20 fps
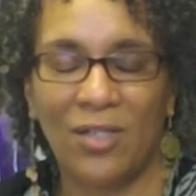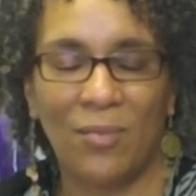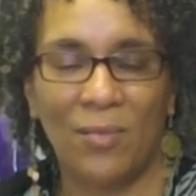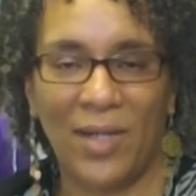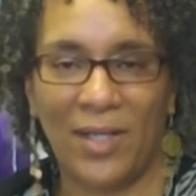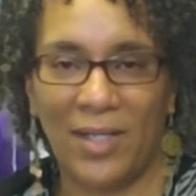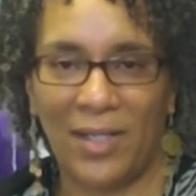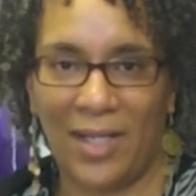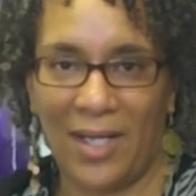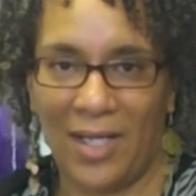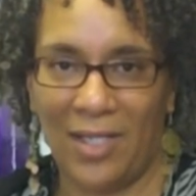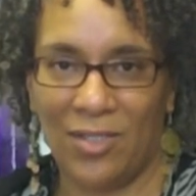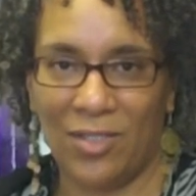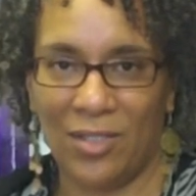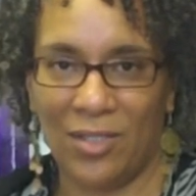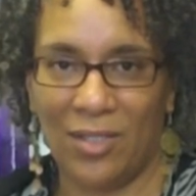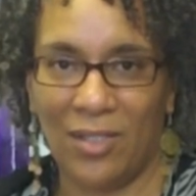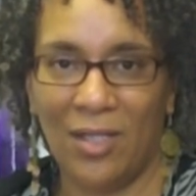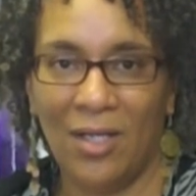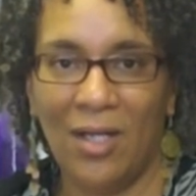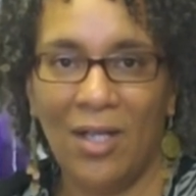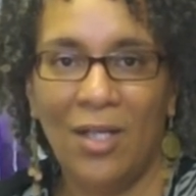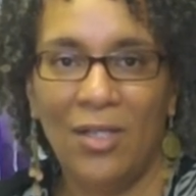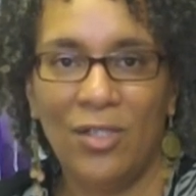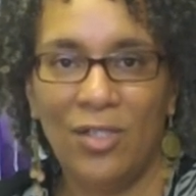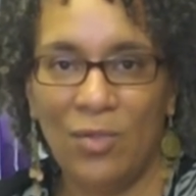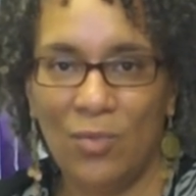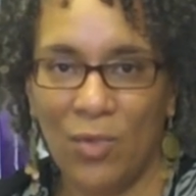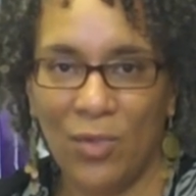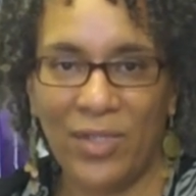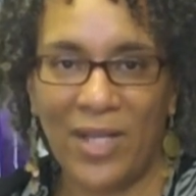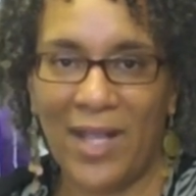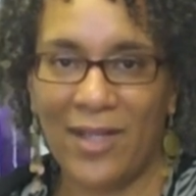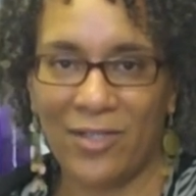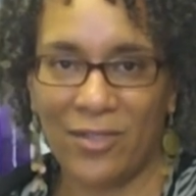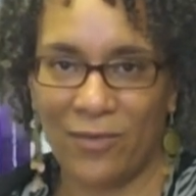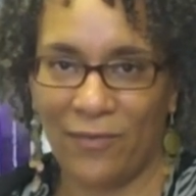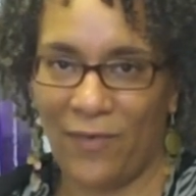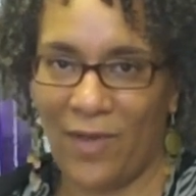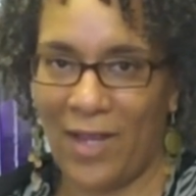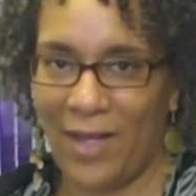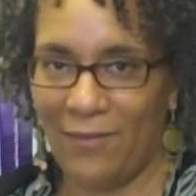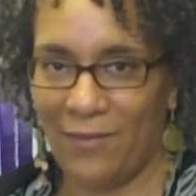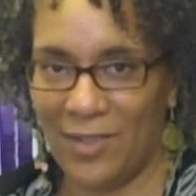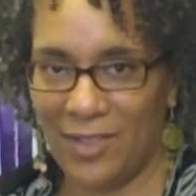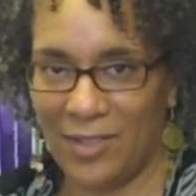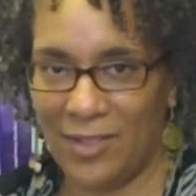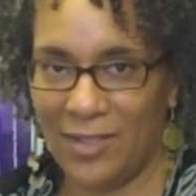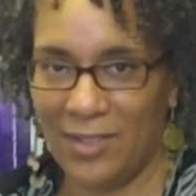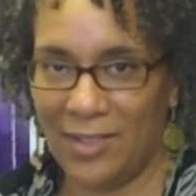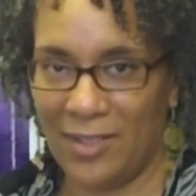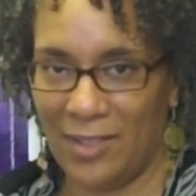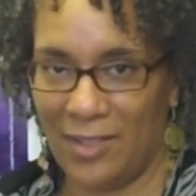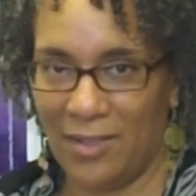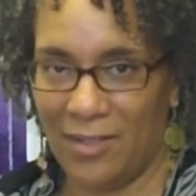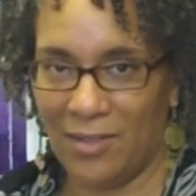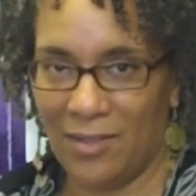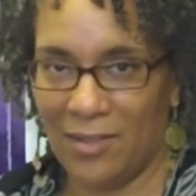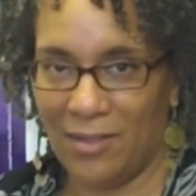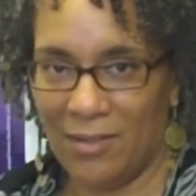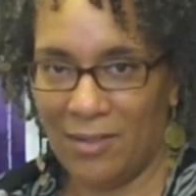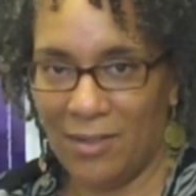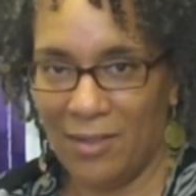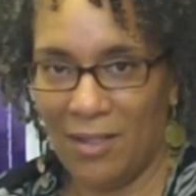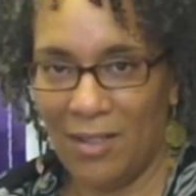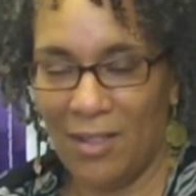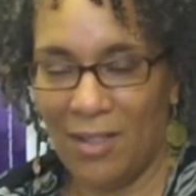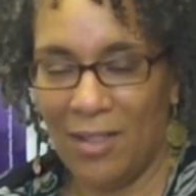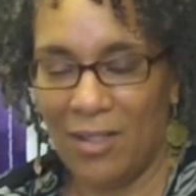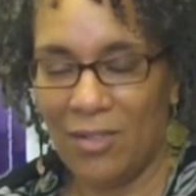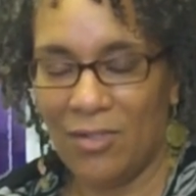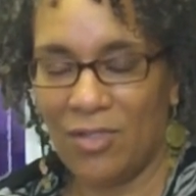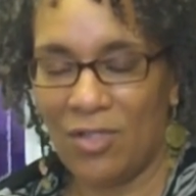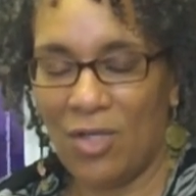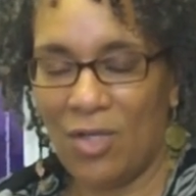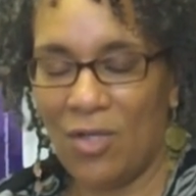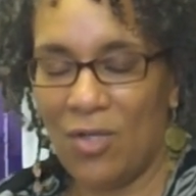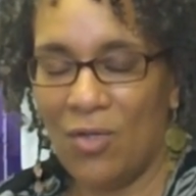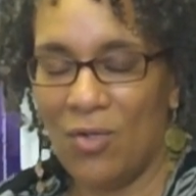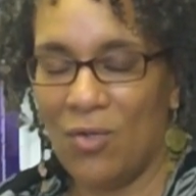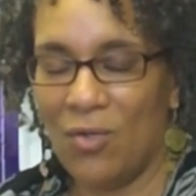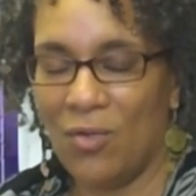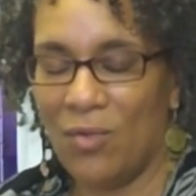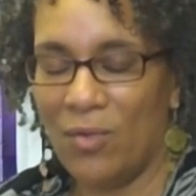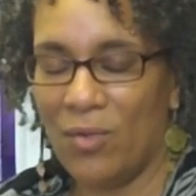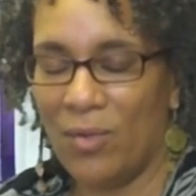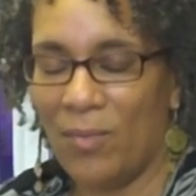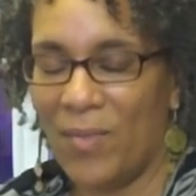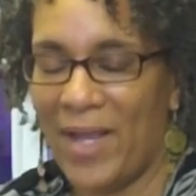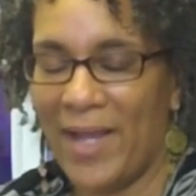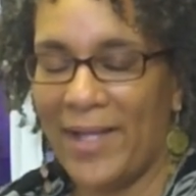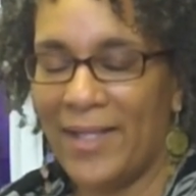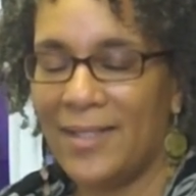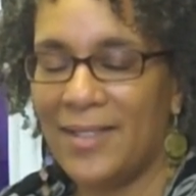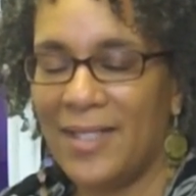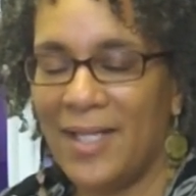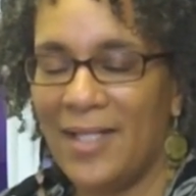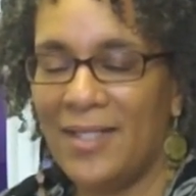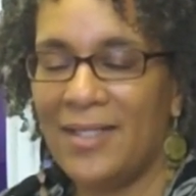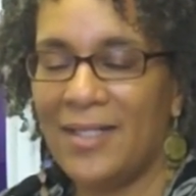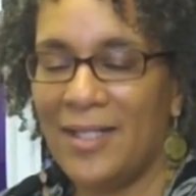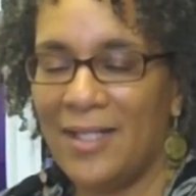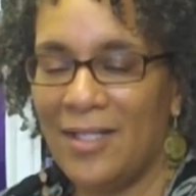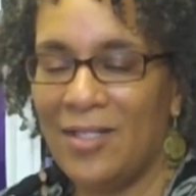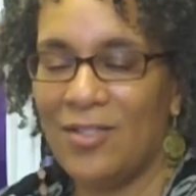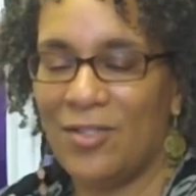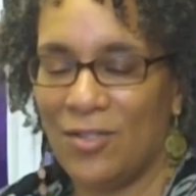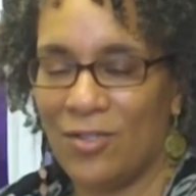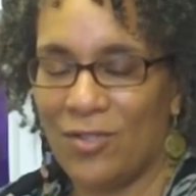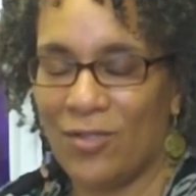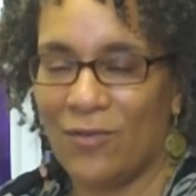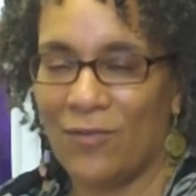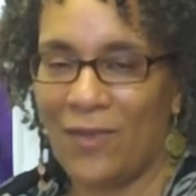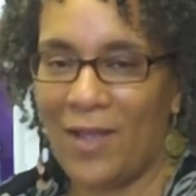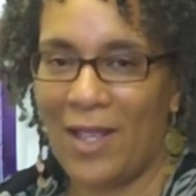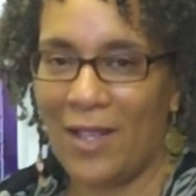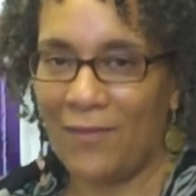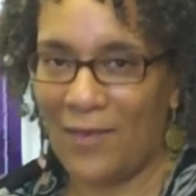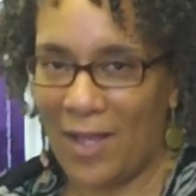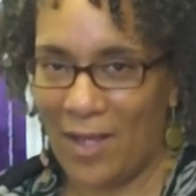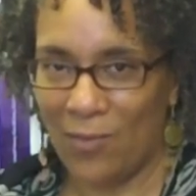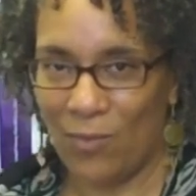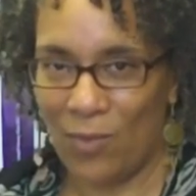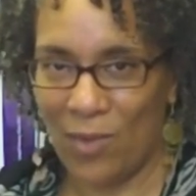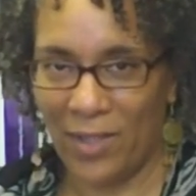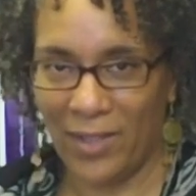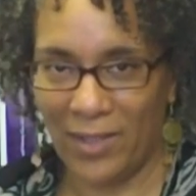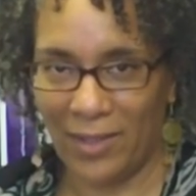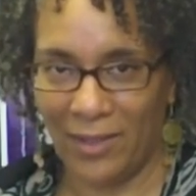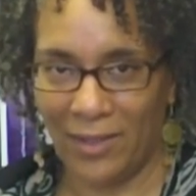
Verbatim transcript: your medication, you will not survive this disease. So my intent is to survive. I want to